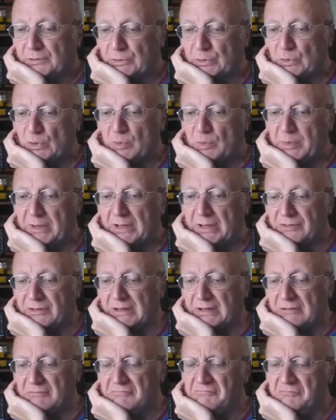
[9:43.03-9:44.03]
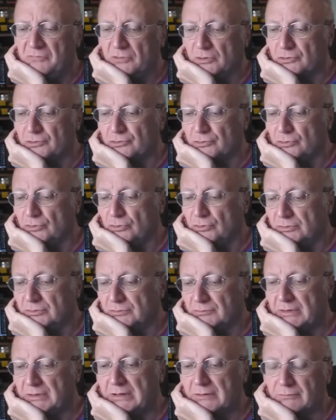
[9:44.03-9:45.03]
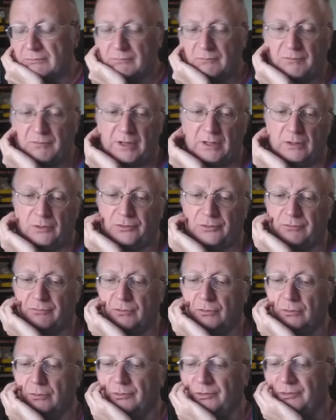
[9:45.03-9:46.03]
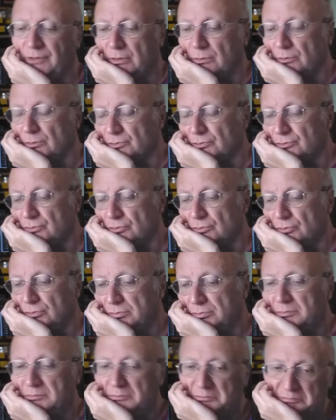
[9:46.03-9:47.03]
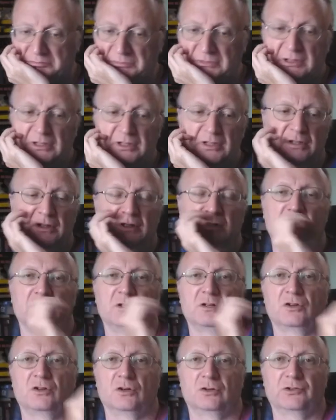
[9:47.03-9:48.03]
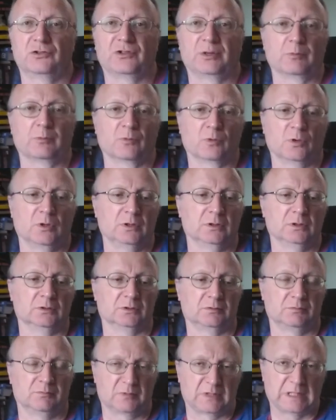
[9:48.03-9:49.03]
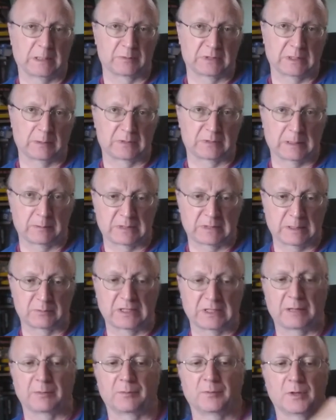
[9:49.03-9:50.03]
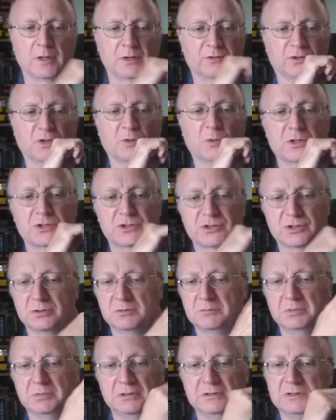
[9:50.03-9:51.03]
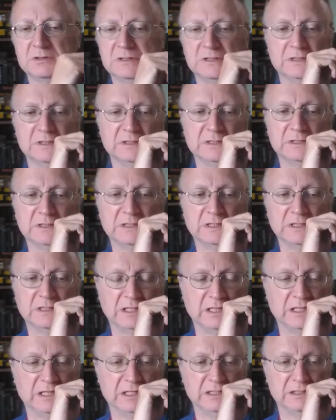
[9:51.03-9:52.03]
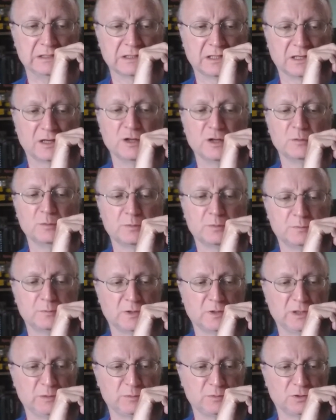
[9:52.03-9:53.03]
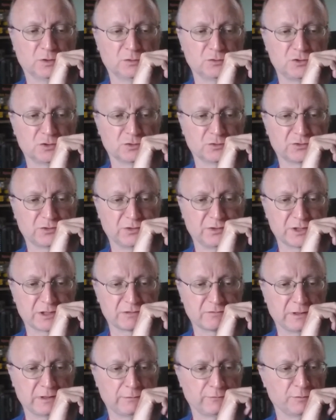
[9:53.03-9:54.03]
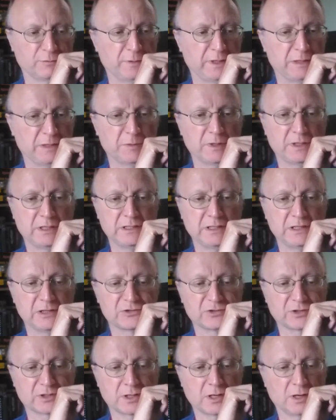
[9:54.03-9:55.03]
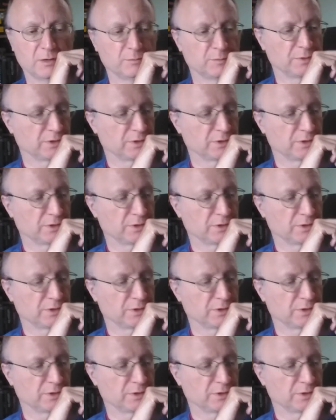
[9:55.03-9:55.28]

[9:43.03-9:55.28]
Do a bit, think, not sure, read lots of rules, still not sure. Consim Royal, tap tap tap tap tap, ask a question, and I hope Don Johnson is around for many, many years to come,